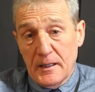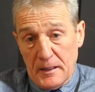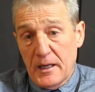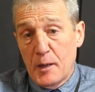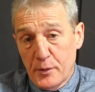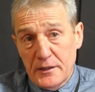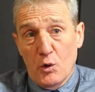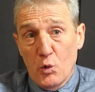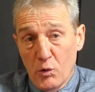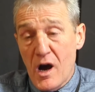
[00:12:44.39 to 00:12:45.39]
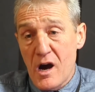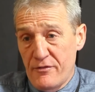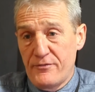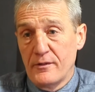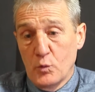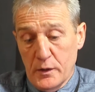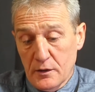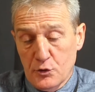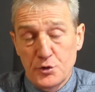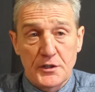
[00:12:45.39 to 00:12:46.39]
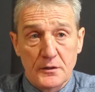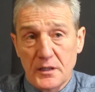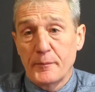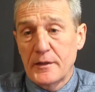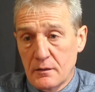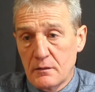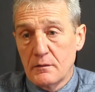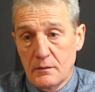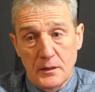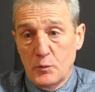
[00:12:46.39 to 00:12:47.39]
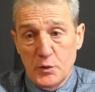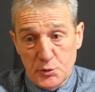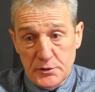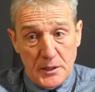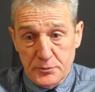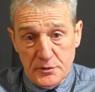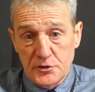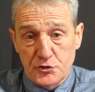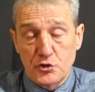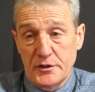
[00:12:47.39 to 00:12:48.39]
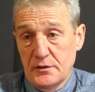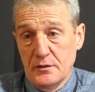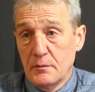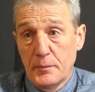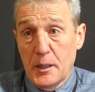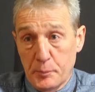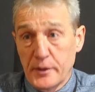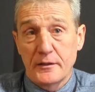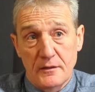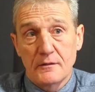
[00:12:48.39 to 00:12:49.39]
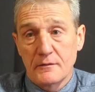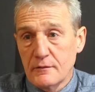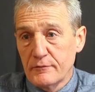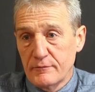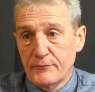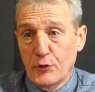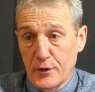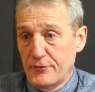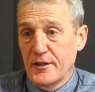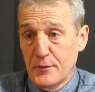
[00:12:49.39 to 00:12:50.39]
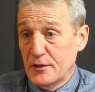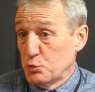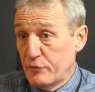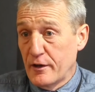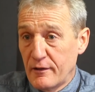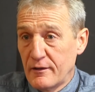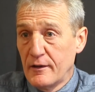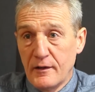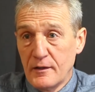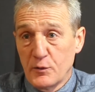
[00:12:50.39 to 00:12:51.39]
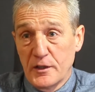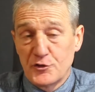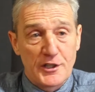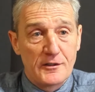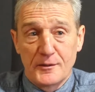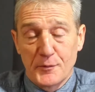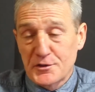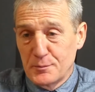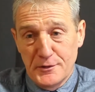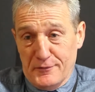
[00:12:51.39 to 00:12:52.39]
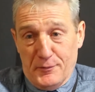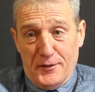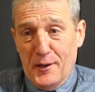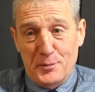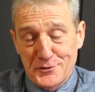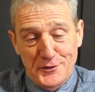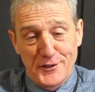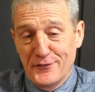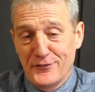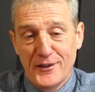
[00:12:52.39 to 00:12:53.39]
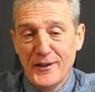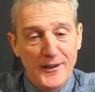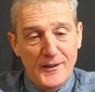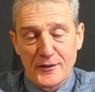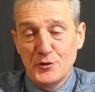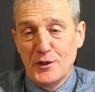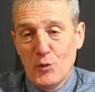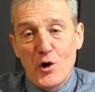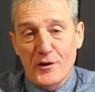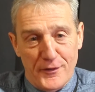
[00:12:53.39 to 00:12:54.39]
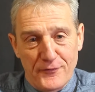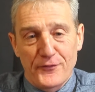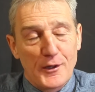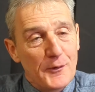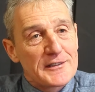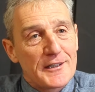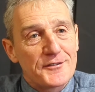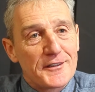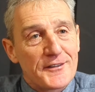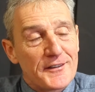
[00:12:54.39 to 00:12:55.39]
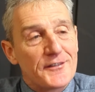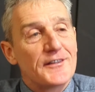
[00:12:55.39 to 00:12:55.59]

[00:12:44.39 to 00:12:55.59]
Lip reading: And I played a whole half with a cruciate ligament, which was absolutely destroyed. But I played 45 minutes with it. The adrenaline must have been absolutely. Couldn't walk for 3 weeks after.